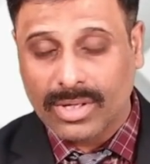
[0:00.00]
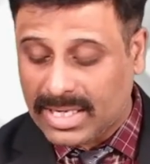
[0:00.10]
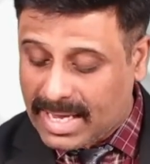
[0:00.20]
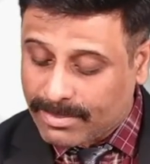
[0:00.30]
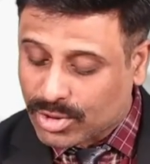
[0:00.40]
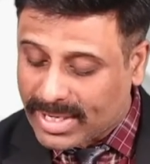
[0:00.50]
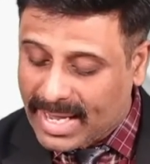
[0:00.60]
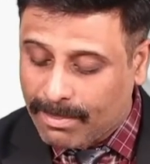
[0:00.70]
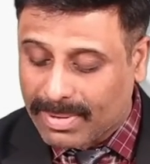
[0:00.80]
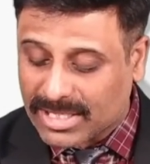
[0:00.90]
I'm sorry
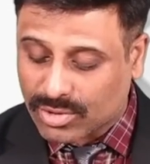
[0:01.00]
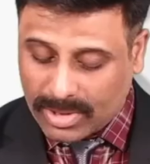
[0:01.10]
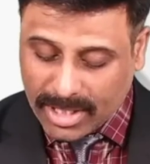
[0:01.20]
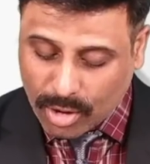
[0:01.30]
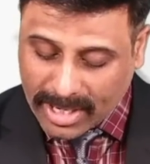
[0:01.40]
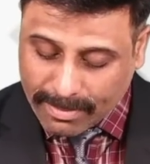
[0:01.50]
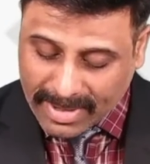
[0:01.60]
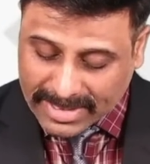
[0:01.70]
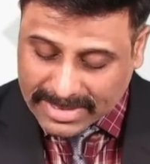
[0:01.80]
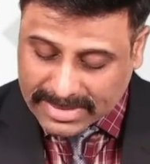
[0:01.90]
M plus only not M
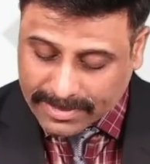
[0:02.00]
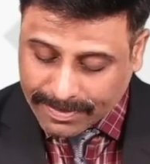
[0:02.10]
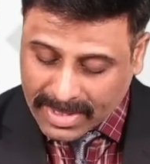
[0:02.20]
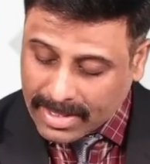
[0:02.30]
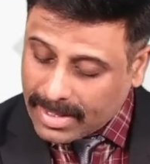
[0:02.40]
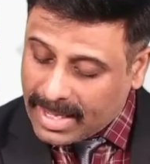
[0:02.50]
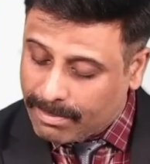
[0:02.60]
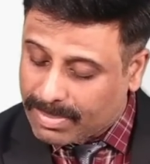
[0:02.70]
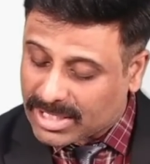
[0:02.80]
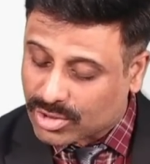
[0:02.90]
minus, M
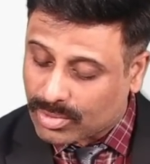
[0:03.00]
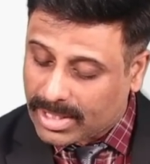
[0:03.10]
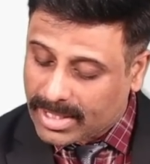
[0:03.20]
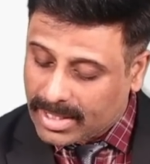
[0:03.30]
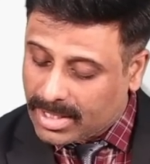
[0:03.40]
plus only.